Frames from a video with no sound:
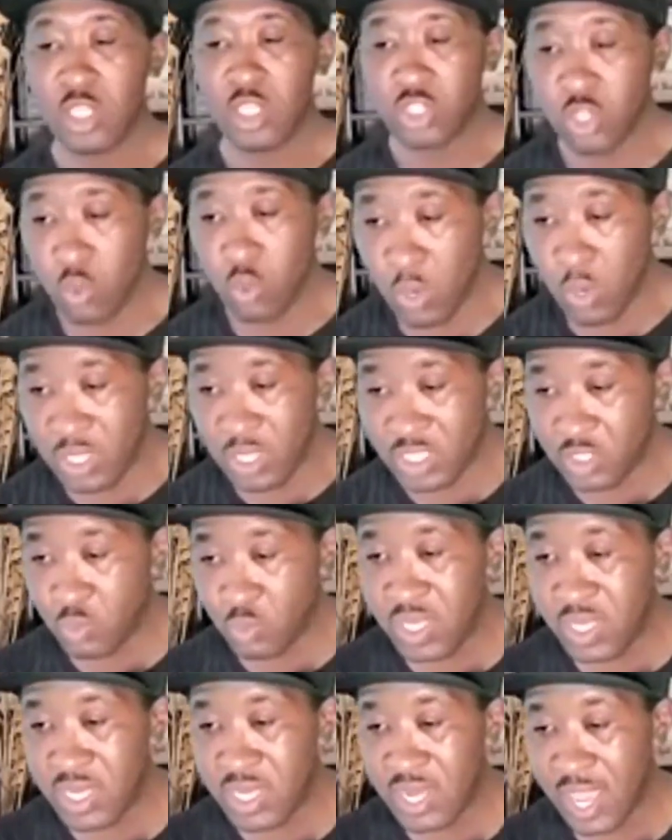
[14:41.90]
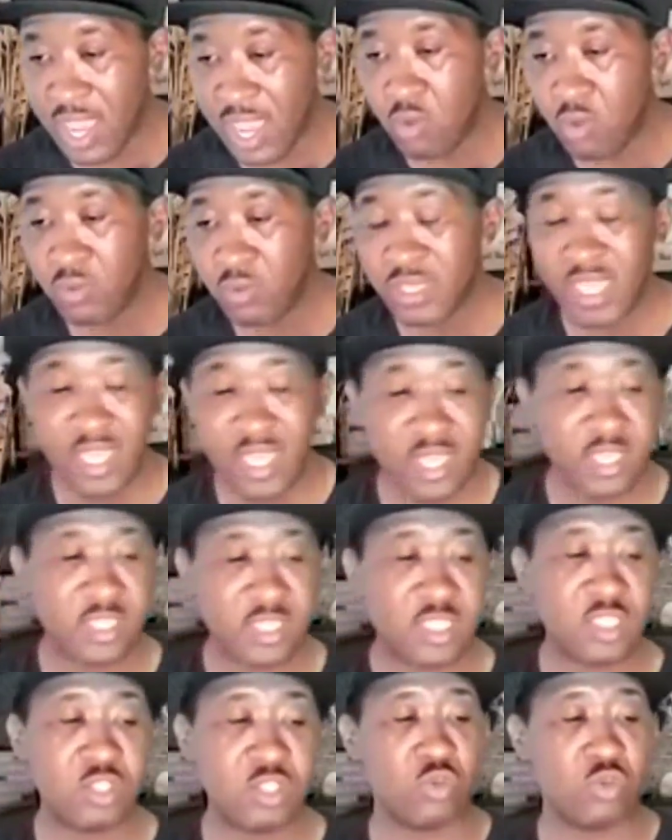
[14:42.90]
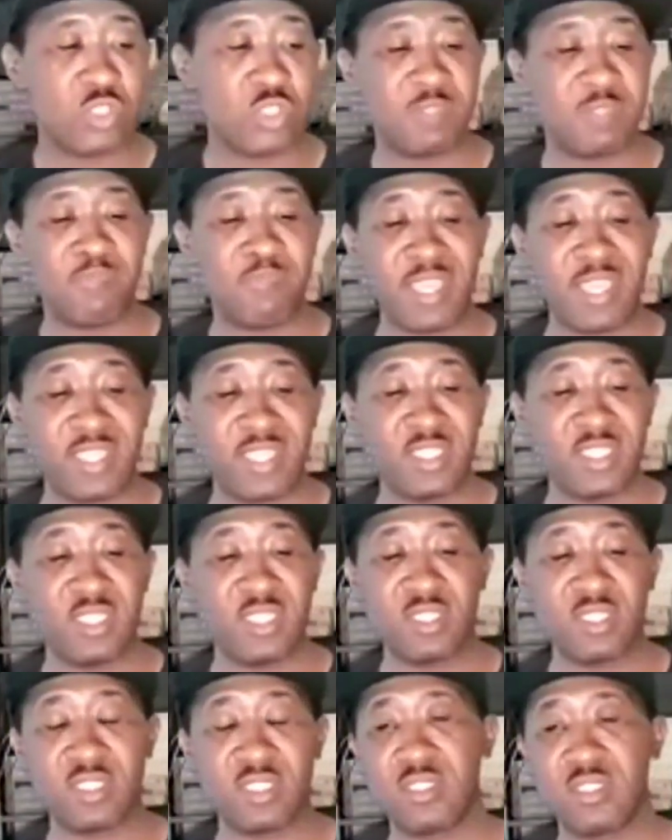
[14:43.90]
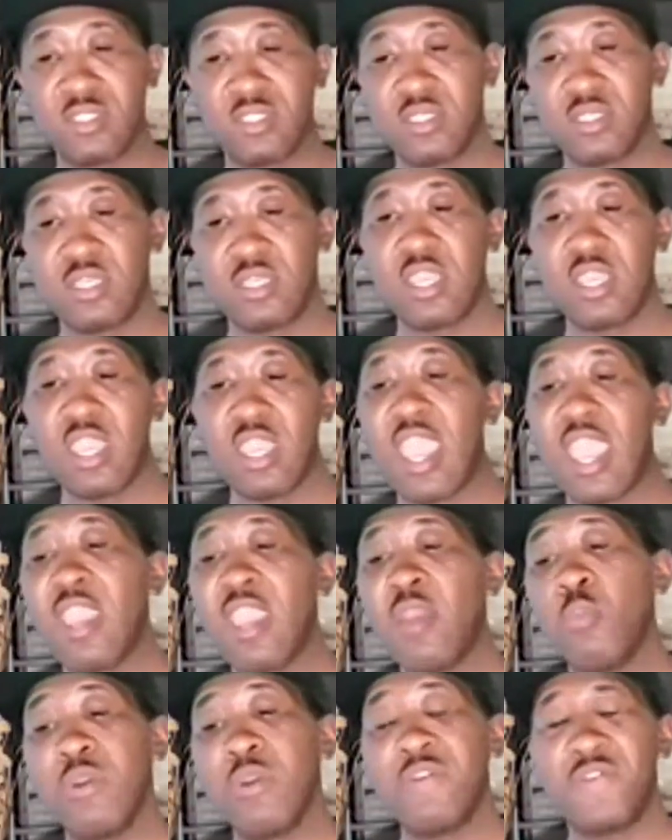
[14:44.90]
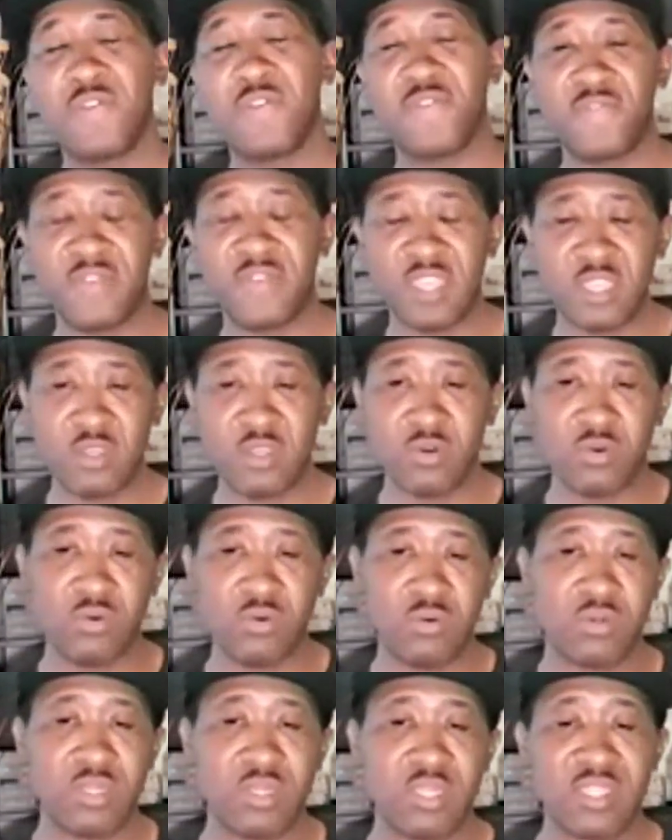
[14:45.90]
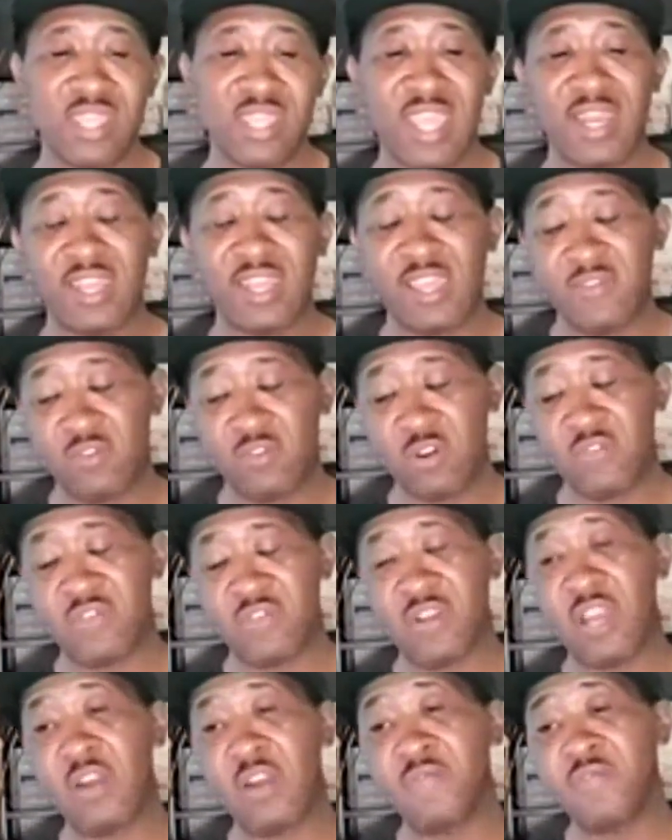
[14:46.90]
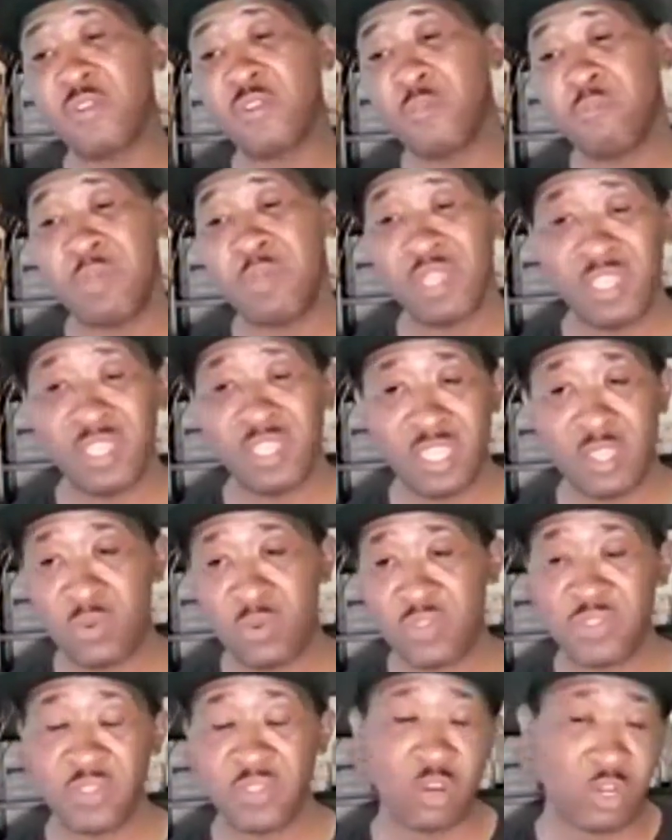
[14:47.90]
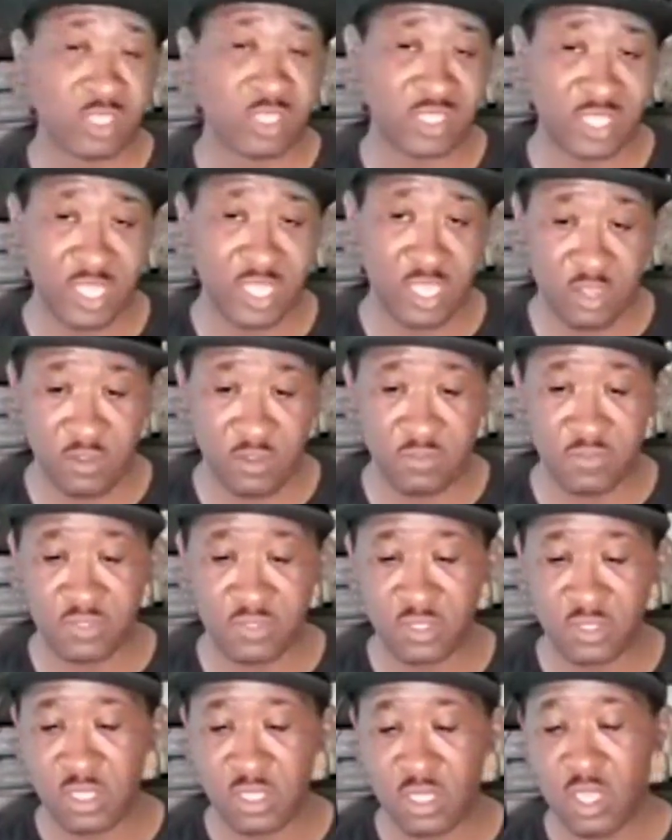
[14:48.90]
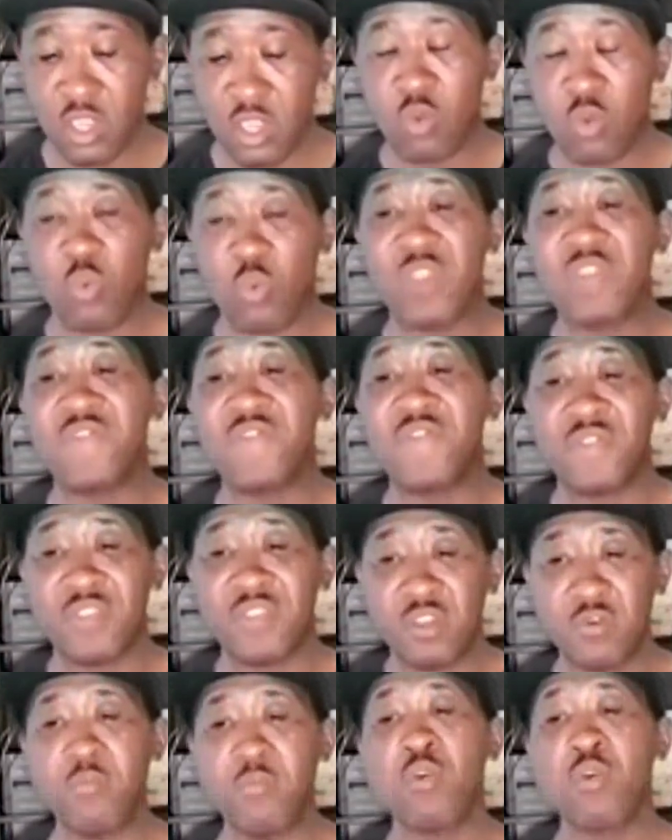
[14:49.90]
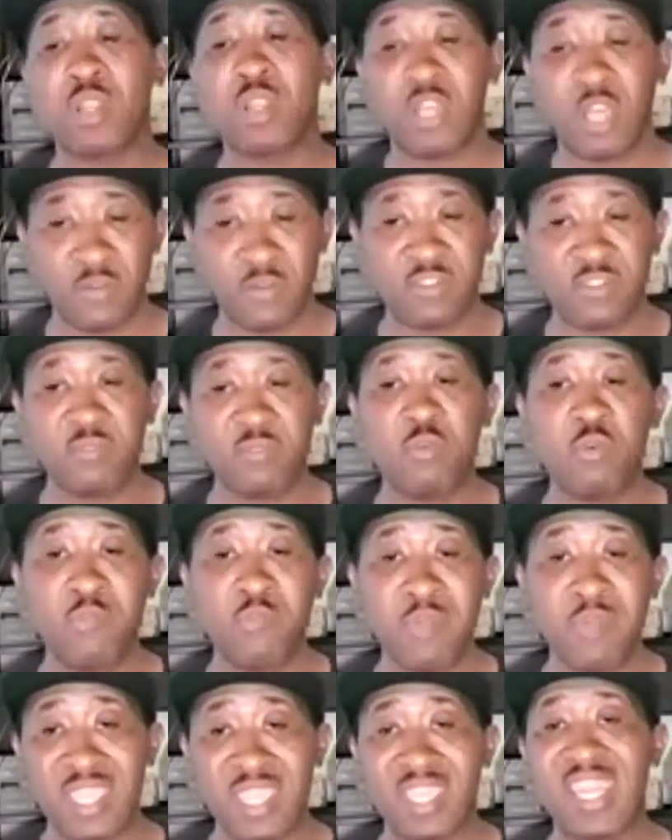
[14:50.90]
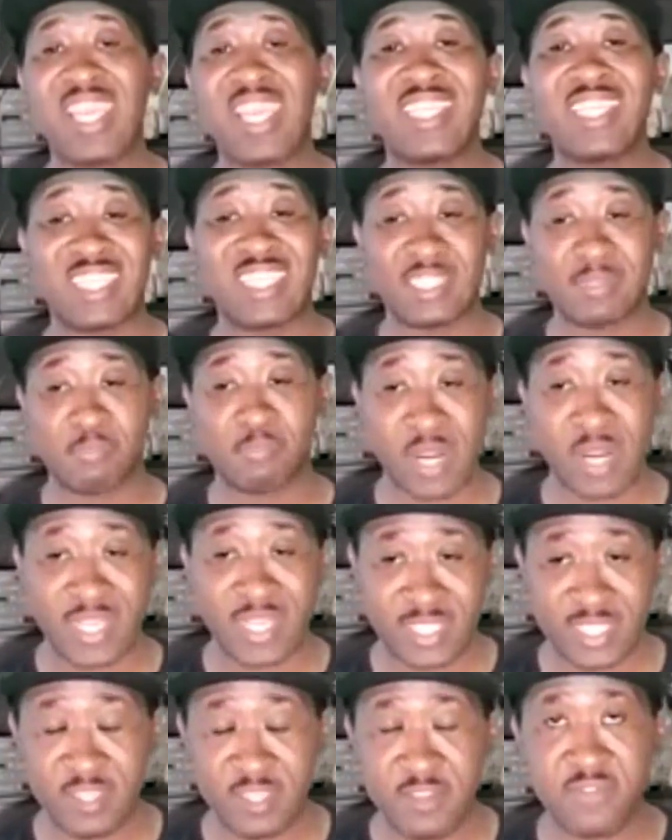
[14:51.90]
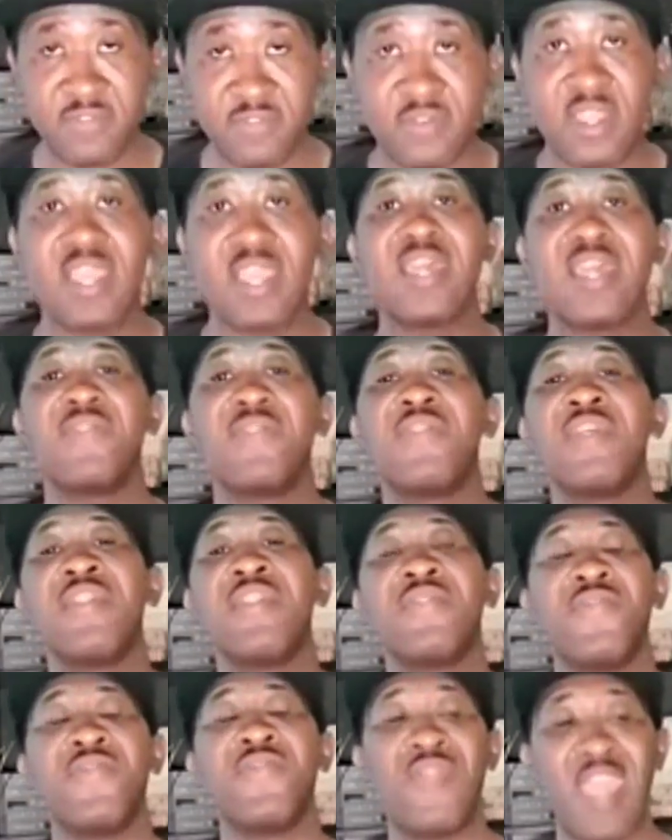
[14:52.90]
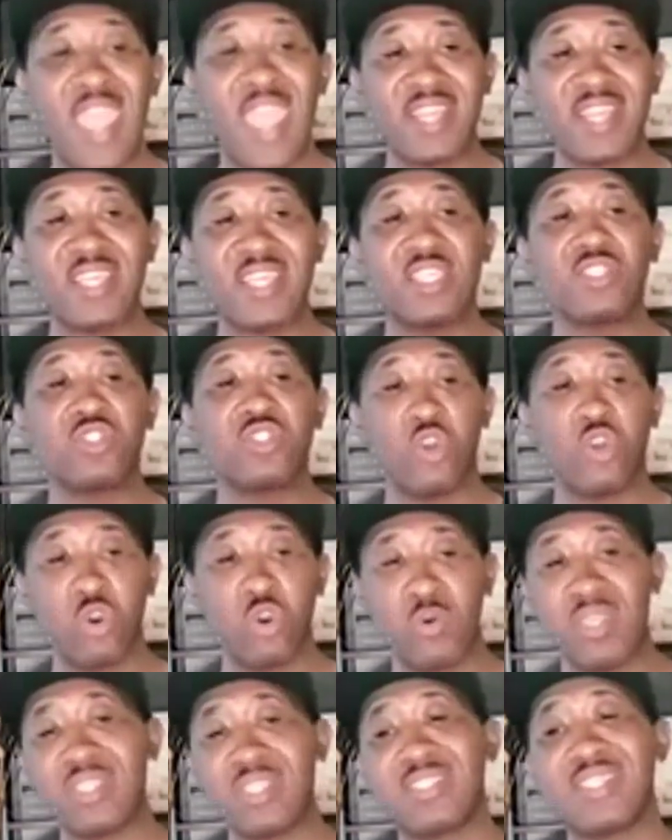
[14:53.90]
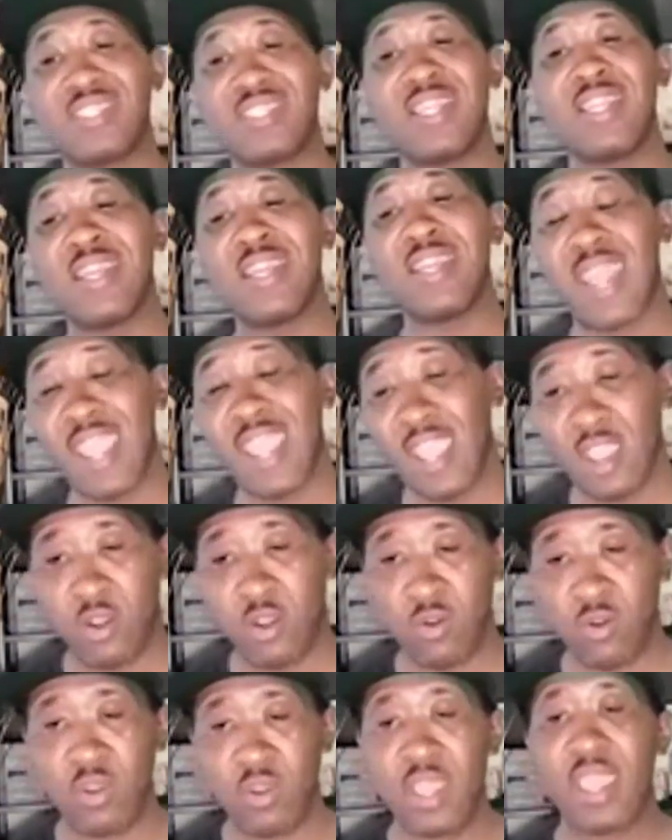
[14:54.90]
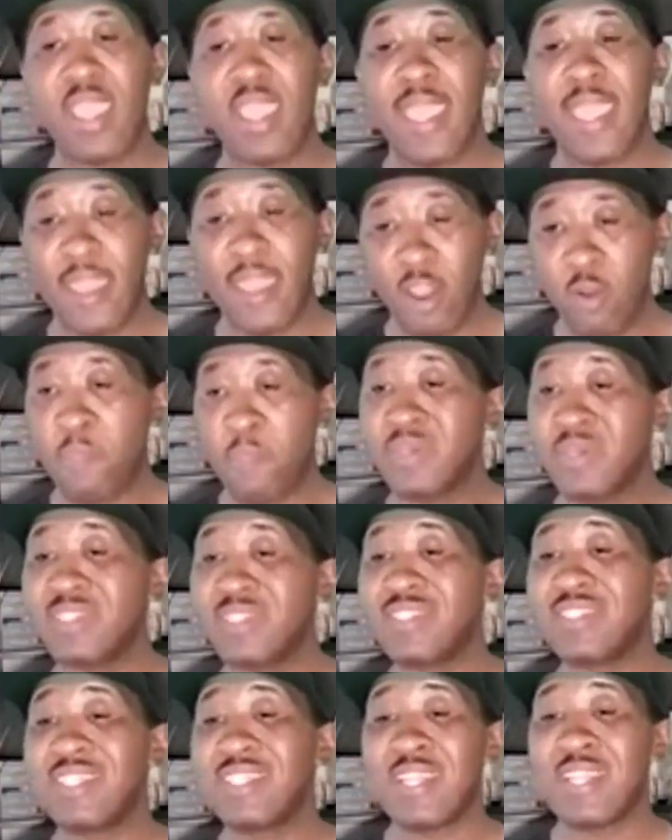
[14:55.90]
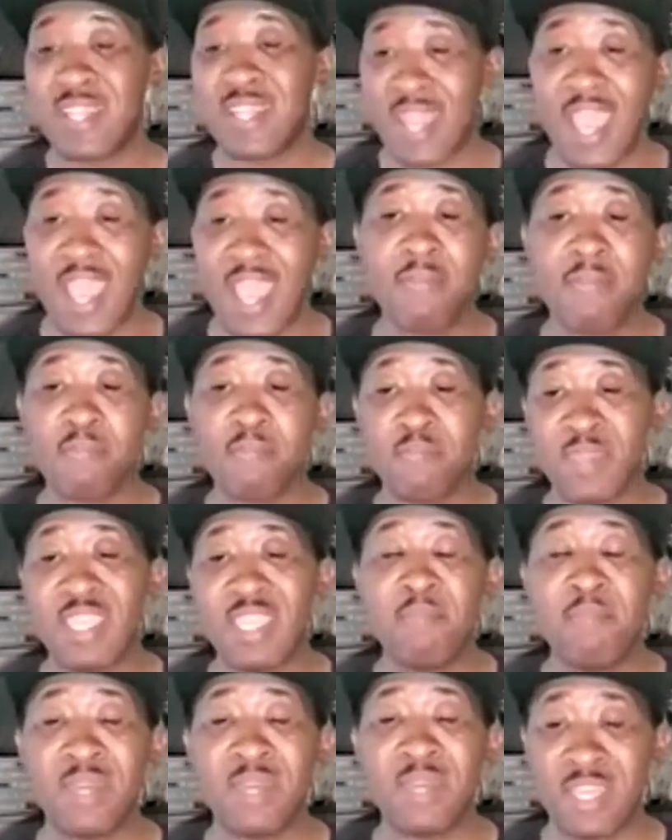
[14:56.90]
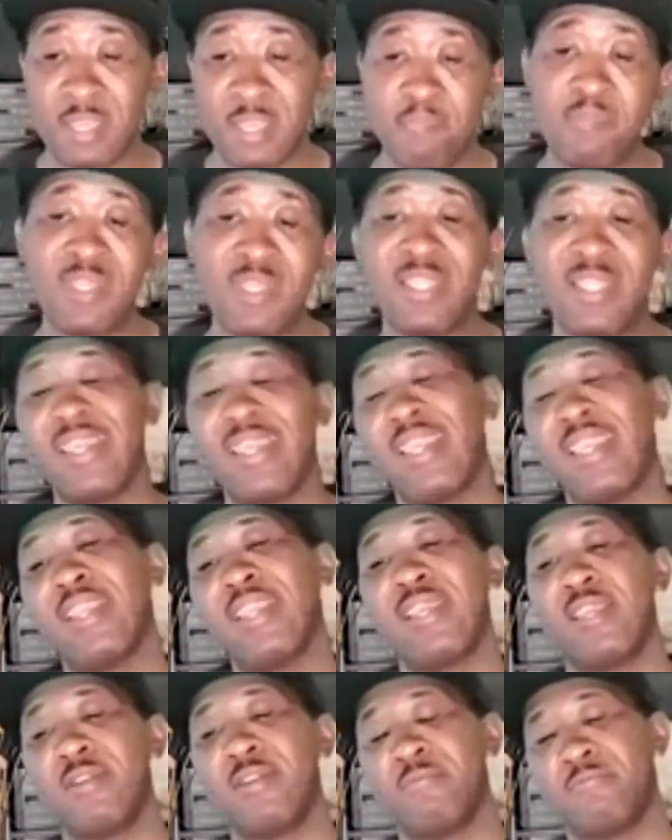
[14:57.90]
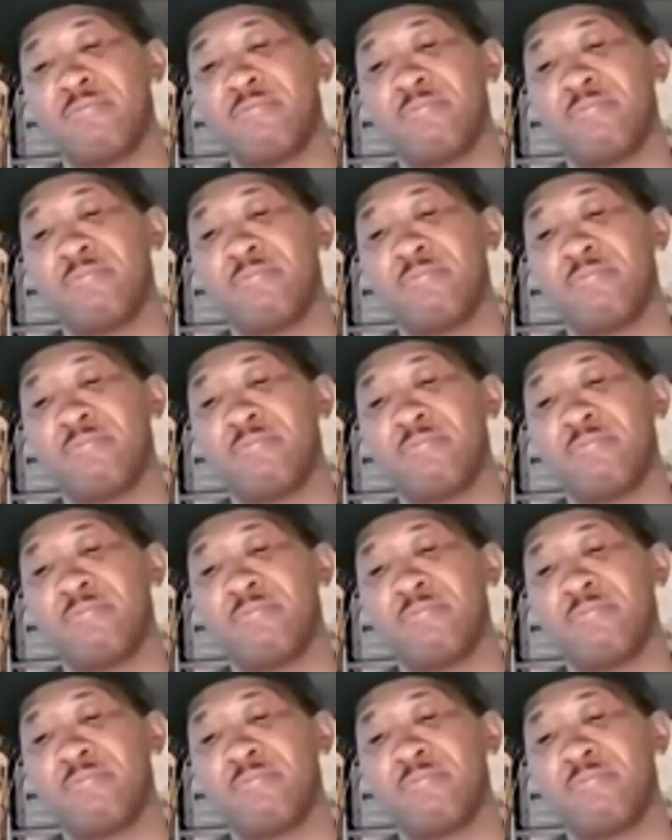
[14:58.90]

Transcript: So once we now get into those spaces and we feel that level of comfortability within ourselves, we feel more comfortable being expressive, then that is going to now help us to not be manipulated.